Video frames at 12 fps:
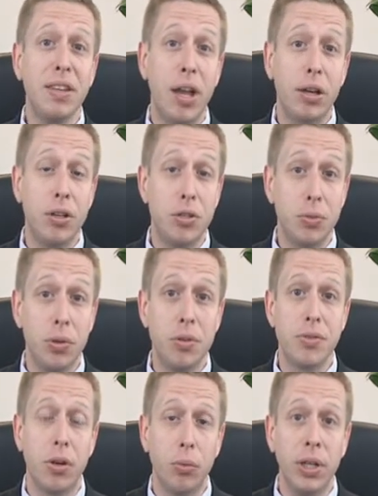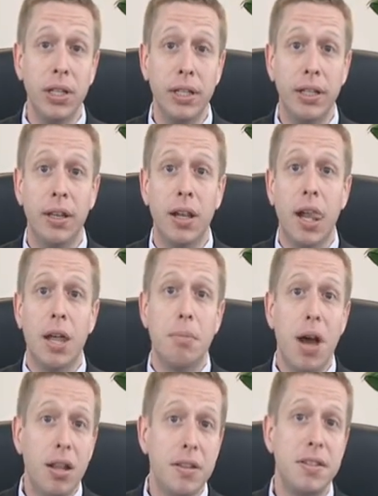Now, controls are really
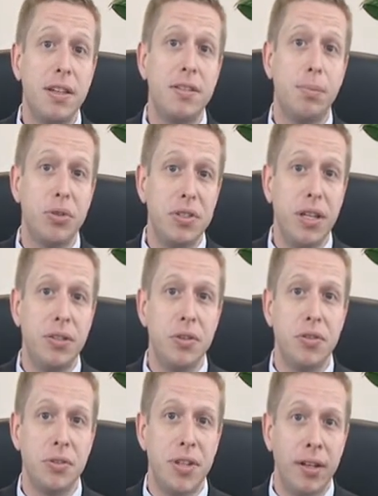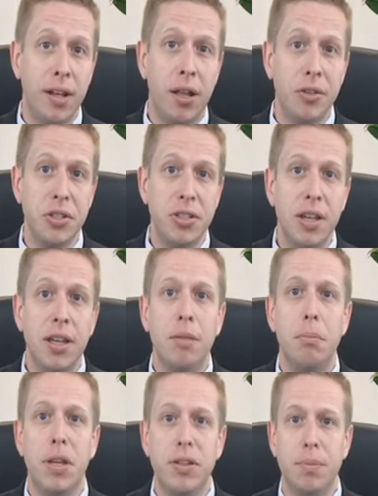policies, procedures, or technologies
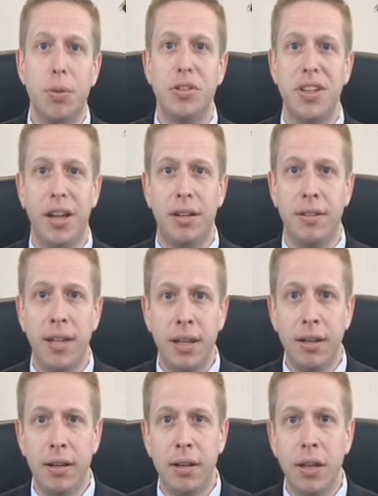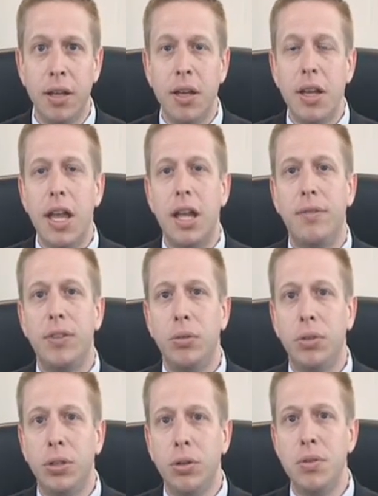meant to protect data. And if
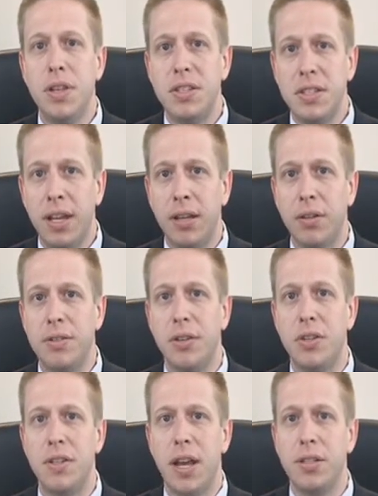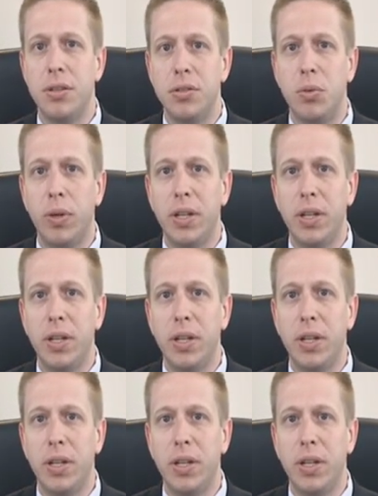you use a standard such as ISO